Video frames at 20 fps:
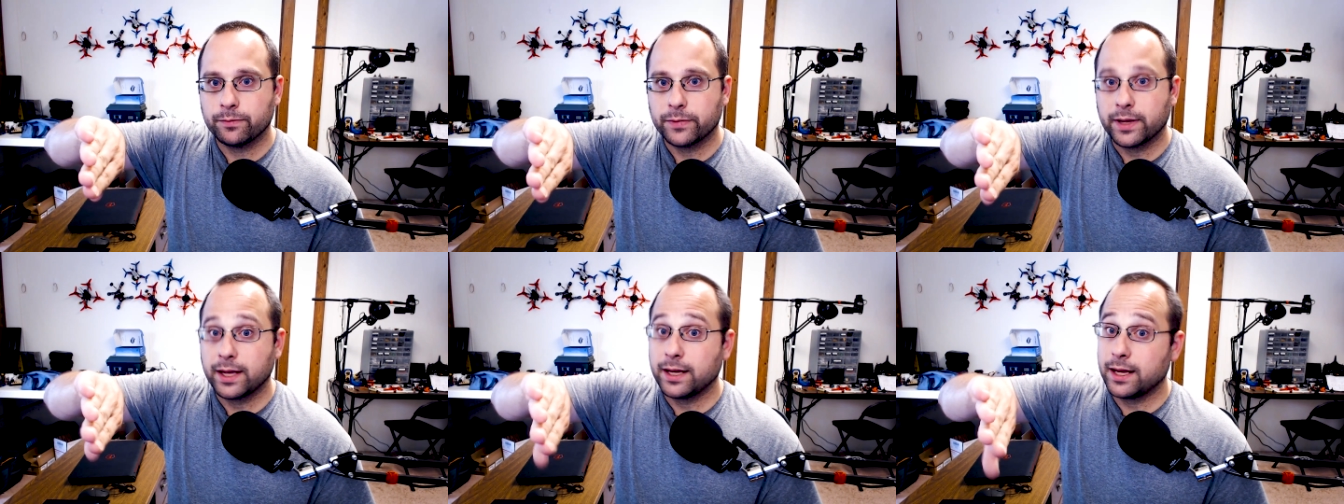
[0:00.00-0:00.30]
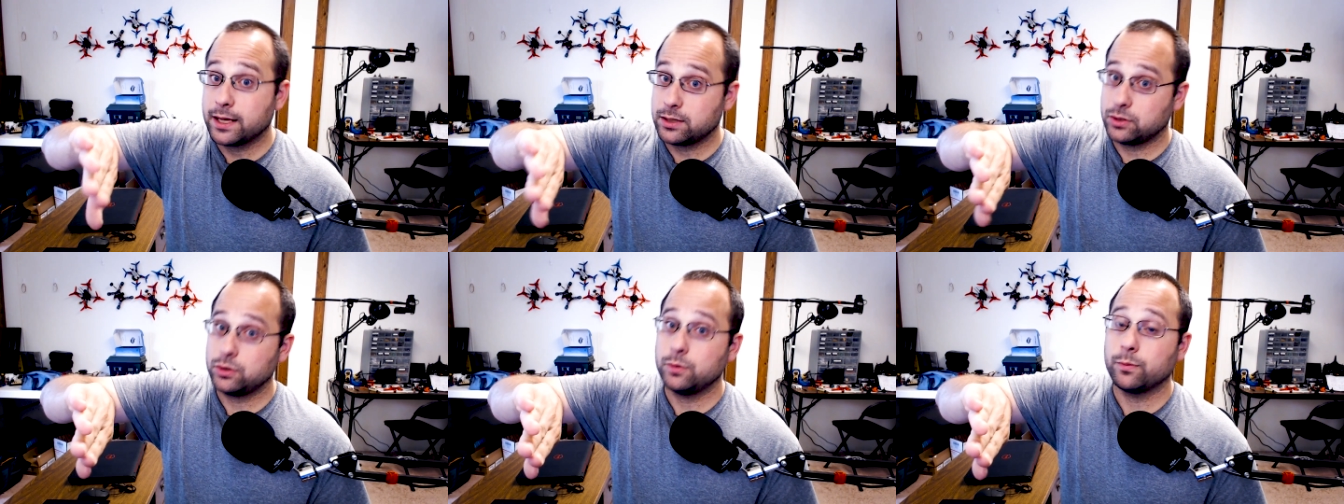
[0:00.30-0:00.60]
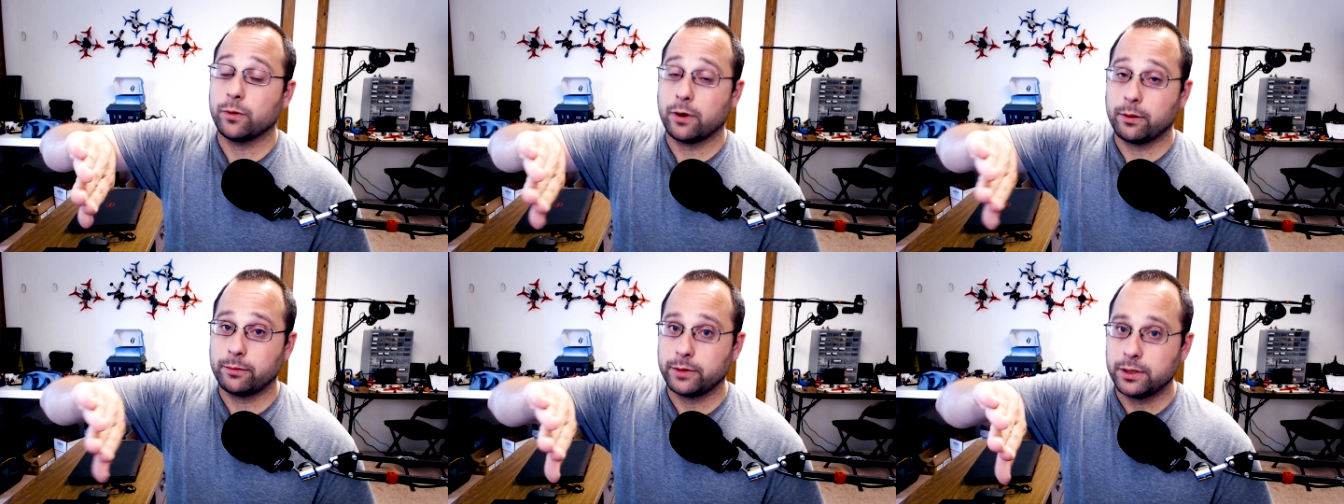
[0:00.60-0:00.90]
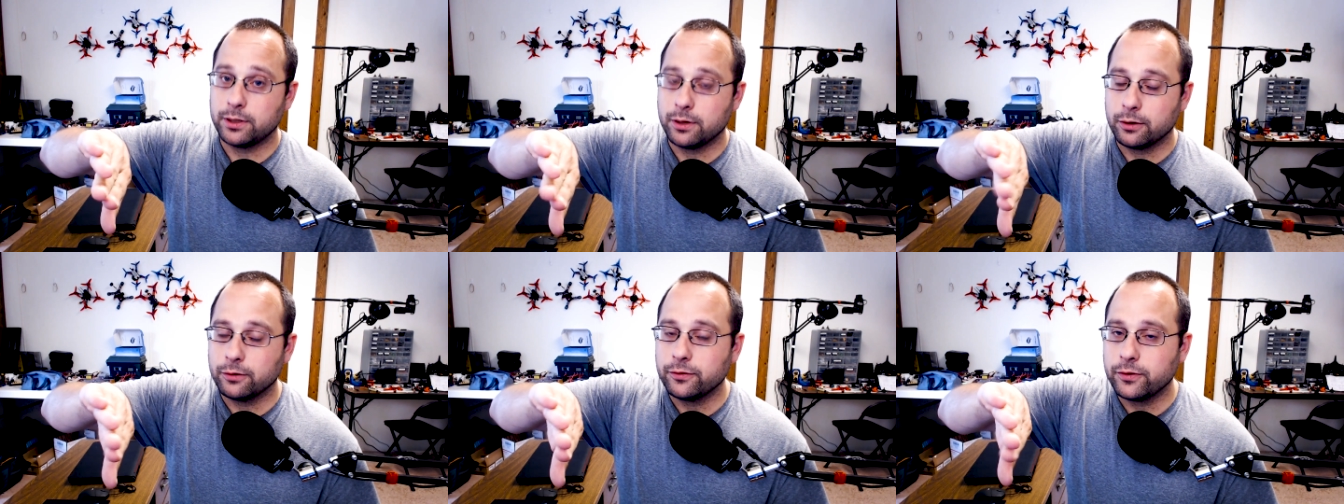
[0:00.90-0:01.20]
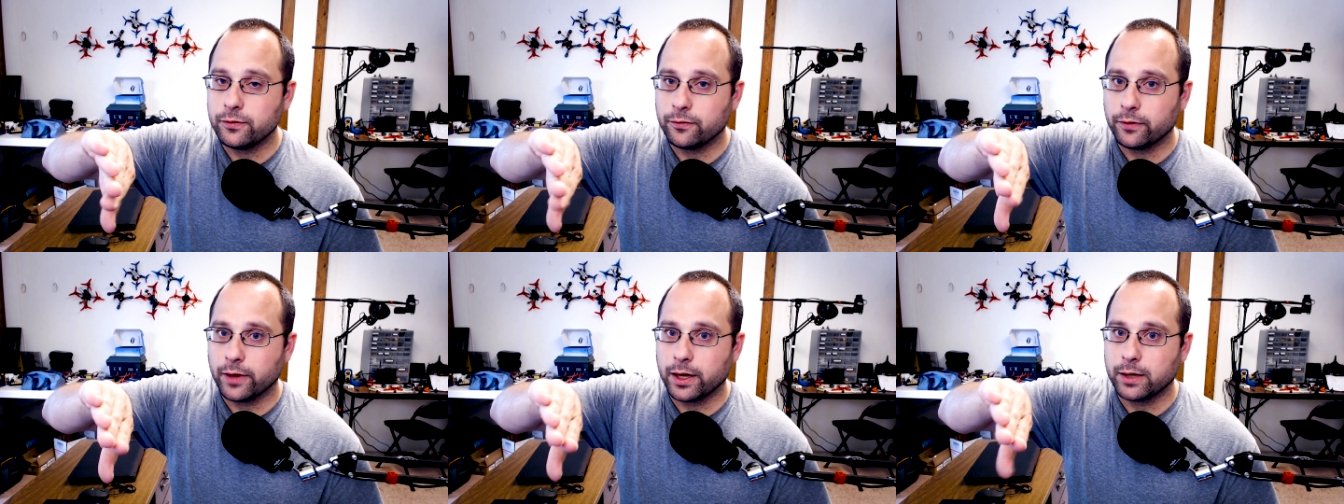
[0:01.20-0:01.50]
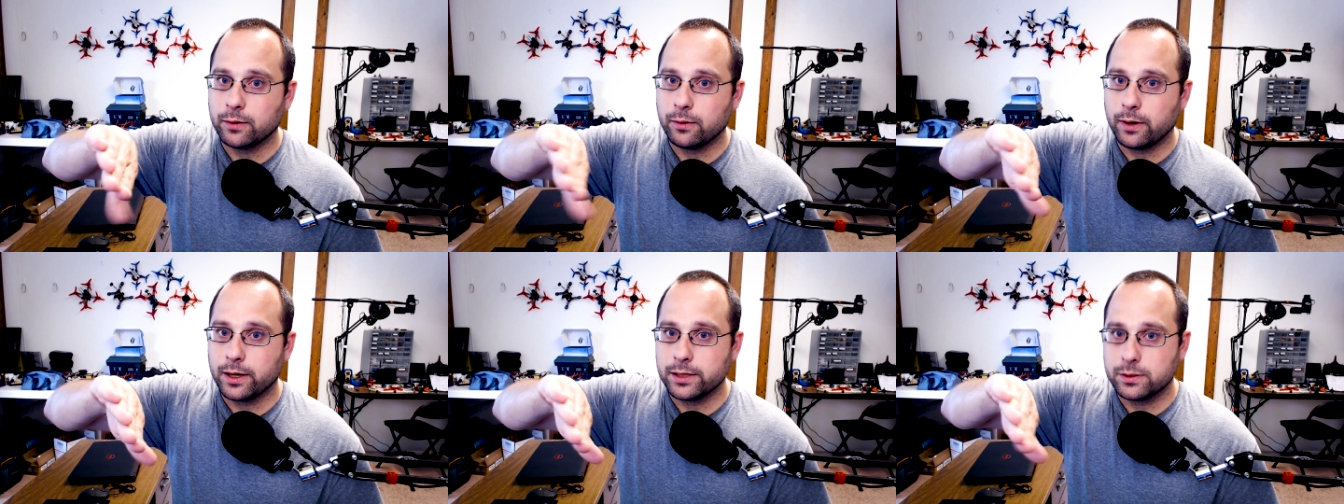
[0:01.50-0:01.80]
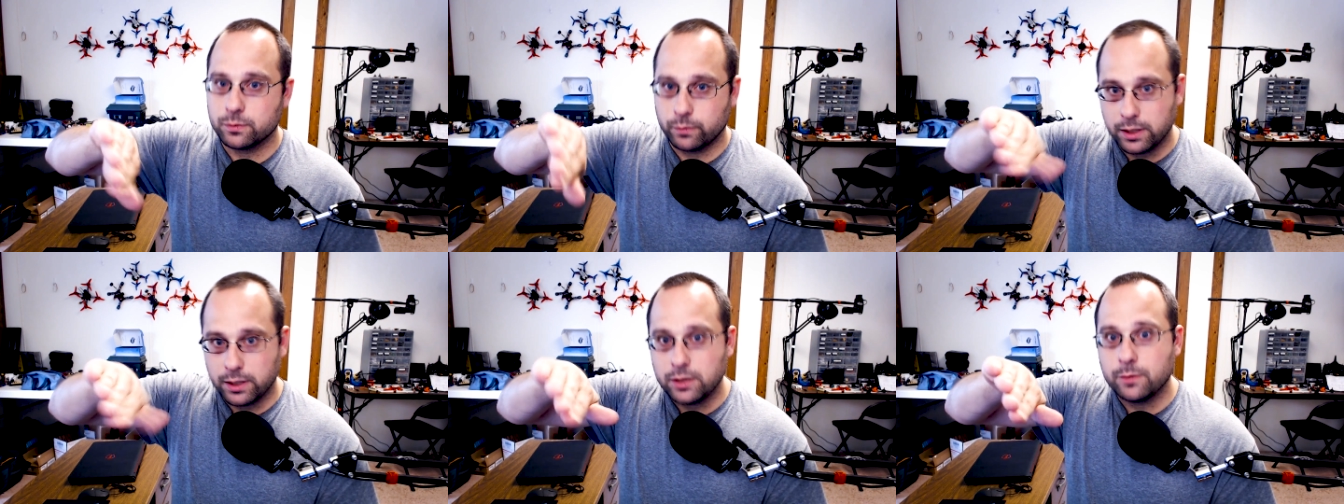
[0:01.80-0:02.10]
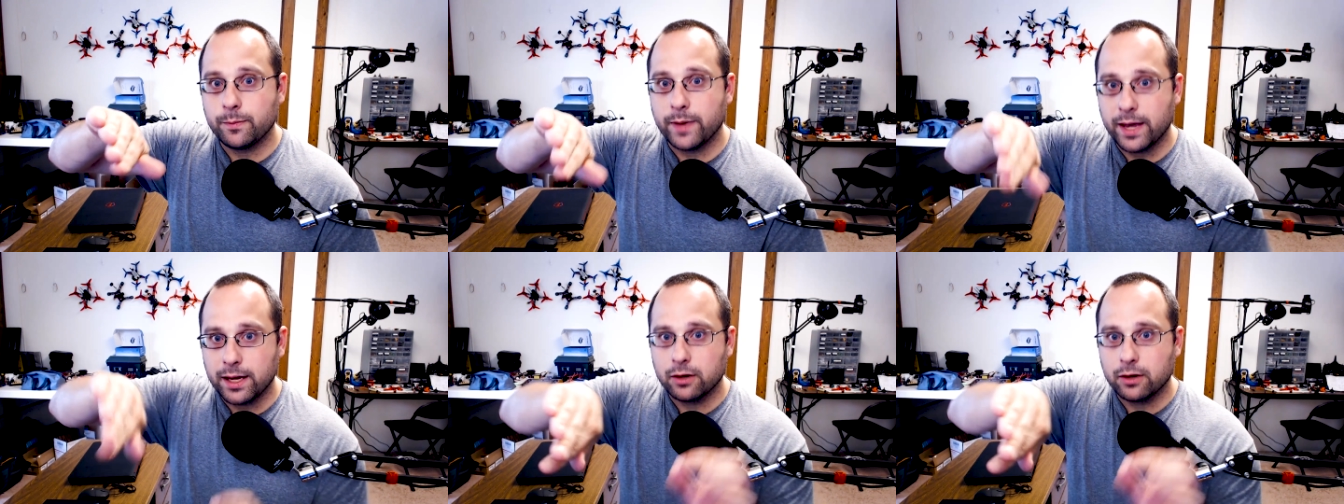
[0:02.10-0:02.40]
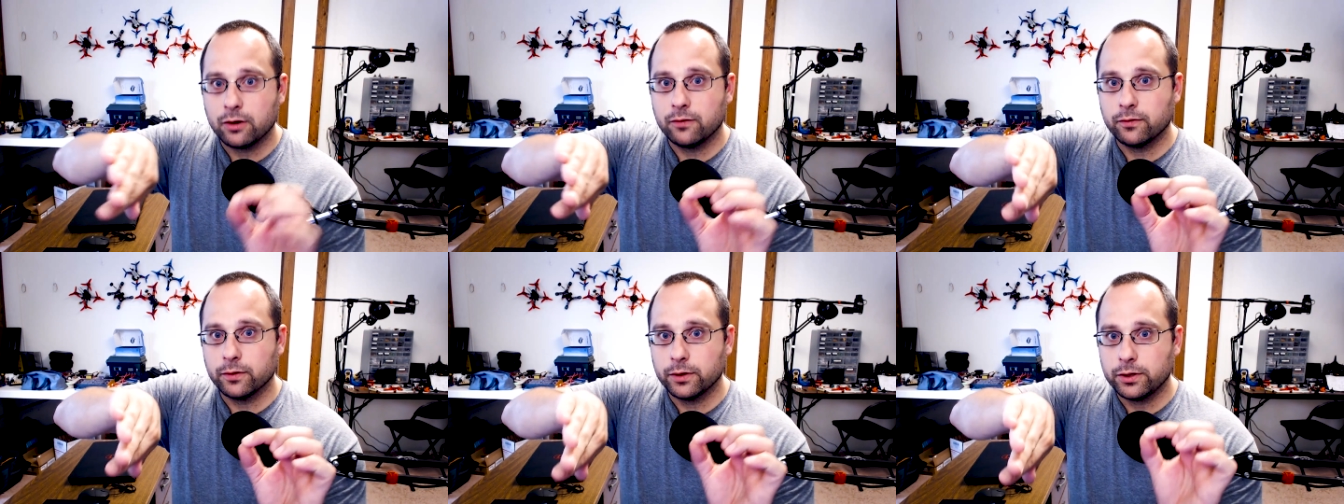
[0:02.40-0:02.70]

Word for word: And as you probably know, if you fly quads, when you bank over,